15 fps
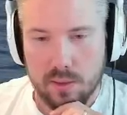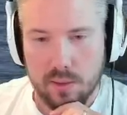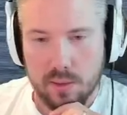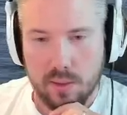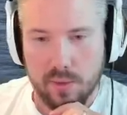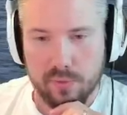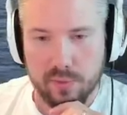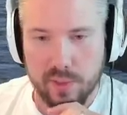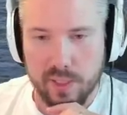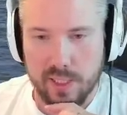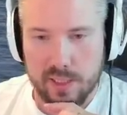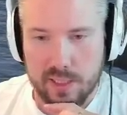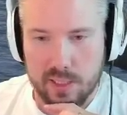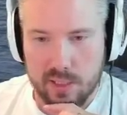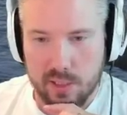Everyone
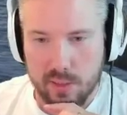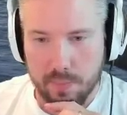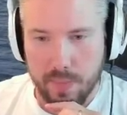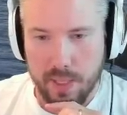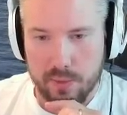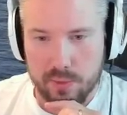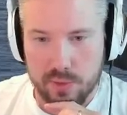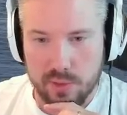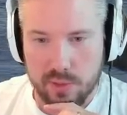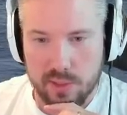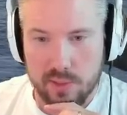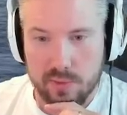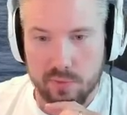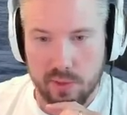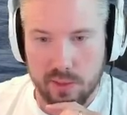else is gonna bounce on this
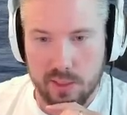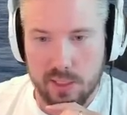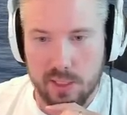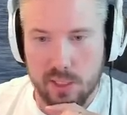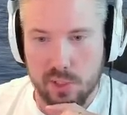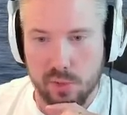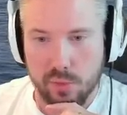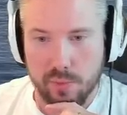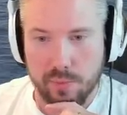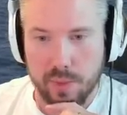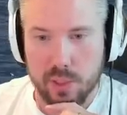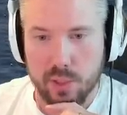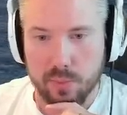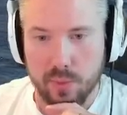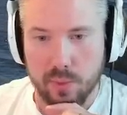thing. This is
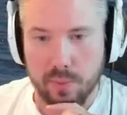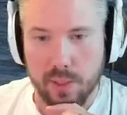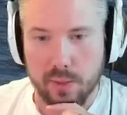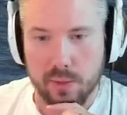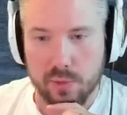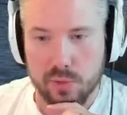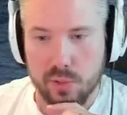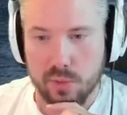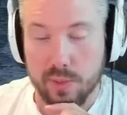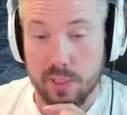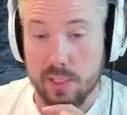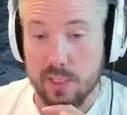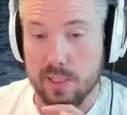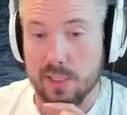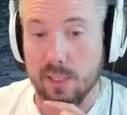overmatchable by those though, but it's
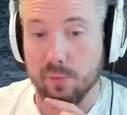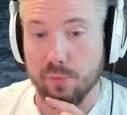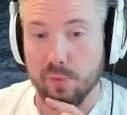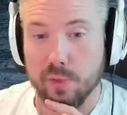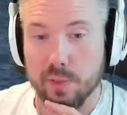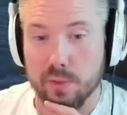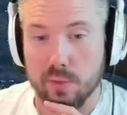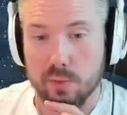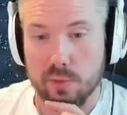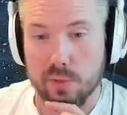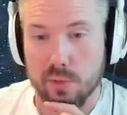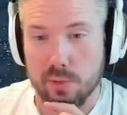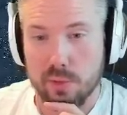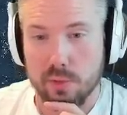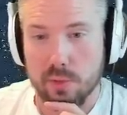still 32, so
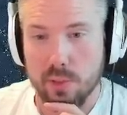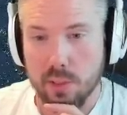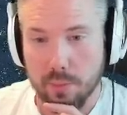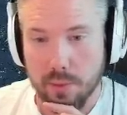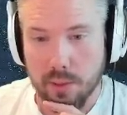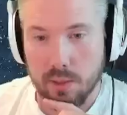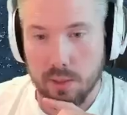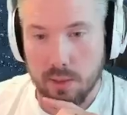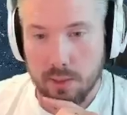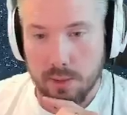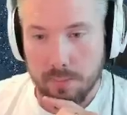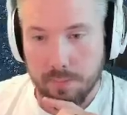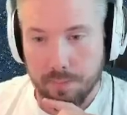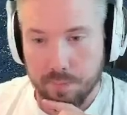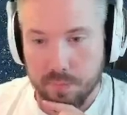it's good armor.
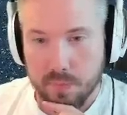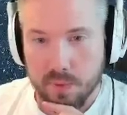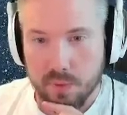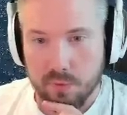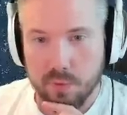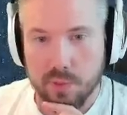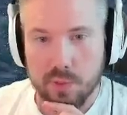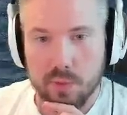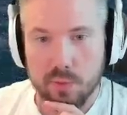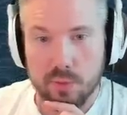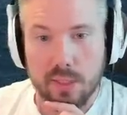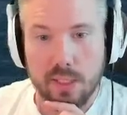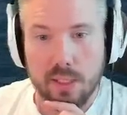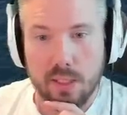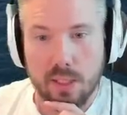32
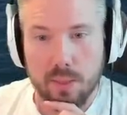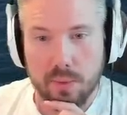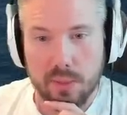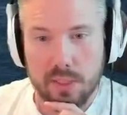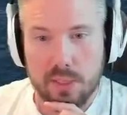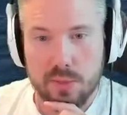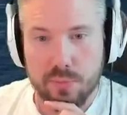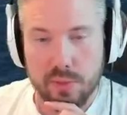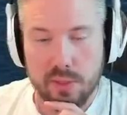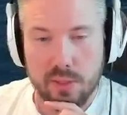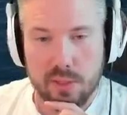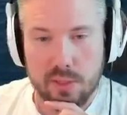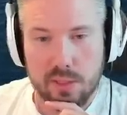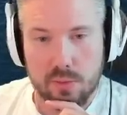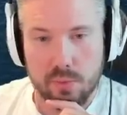deck armor, that's pretty
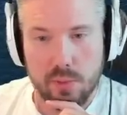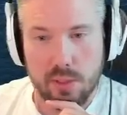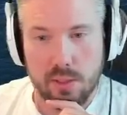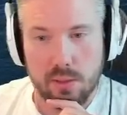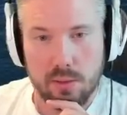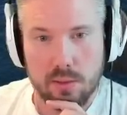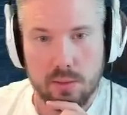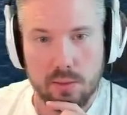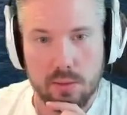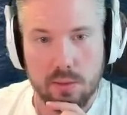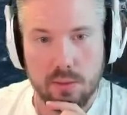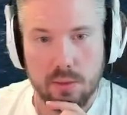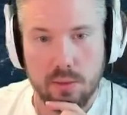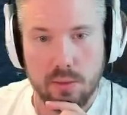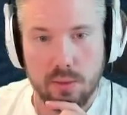nice as well.
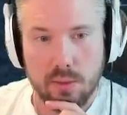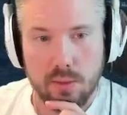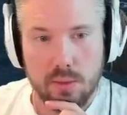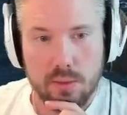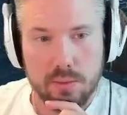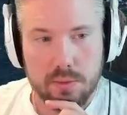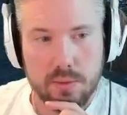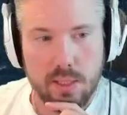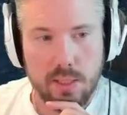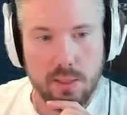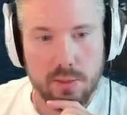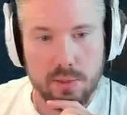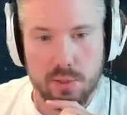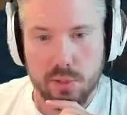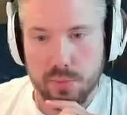Standard
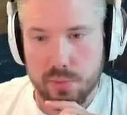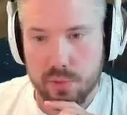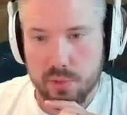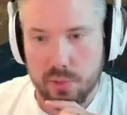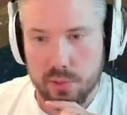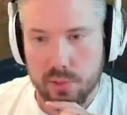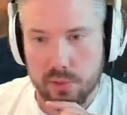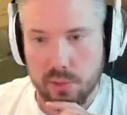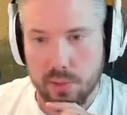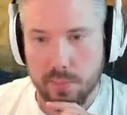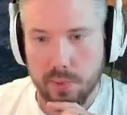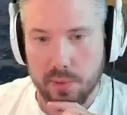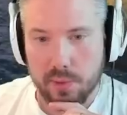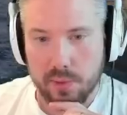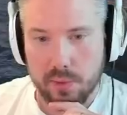superstructure
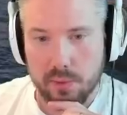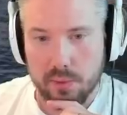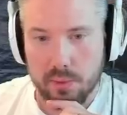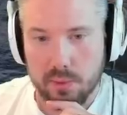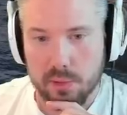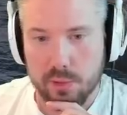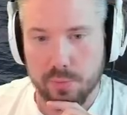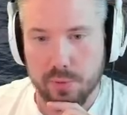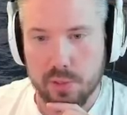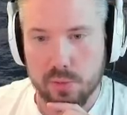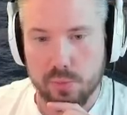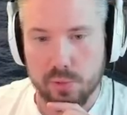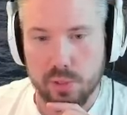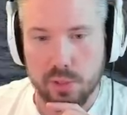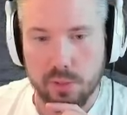armor, looks pretty
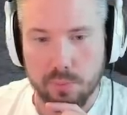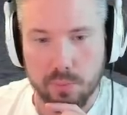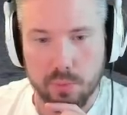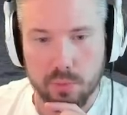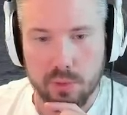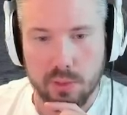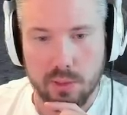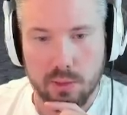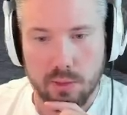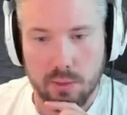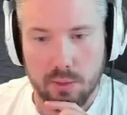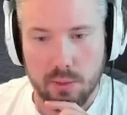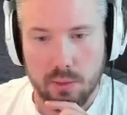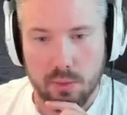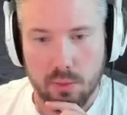squishy in the booty.
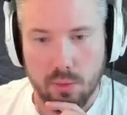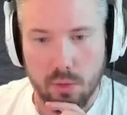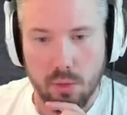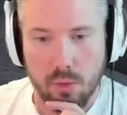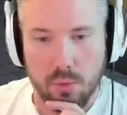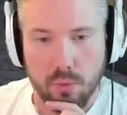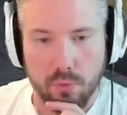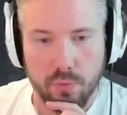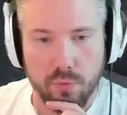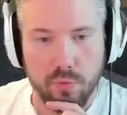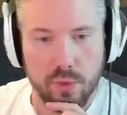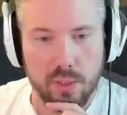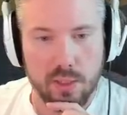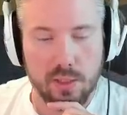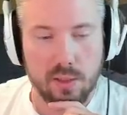Oh,
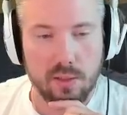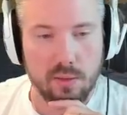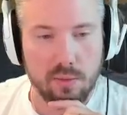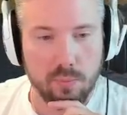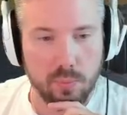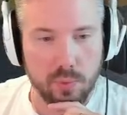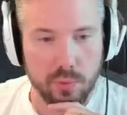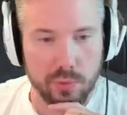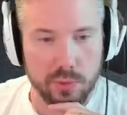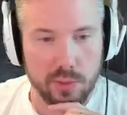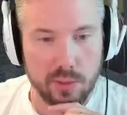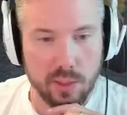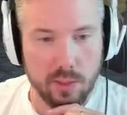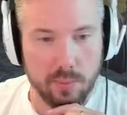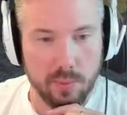thick booty
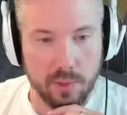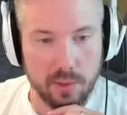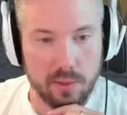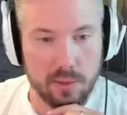armor.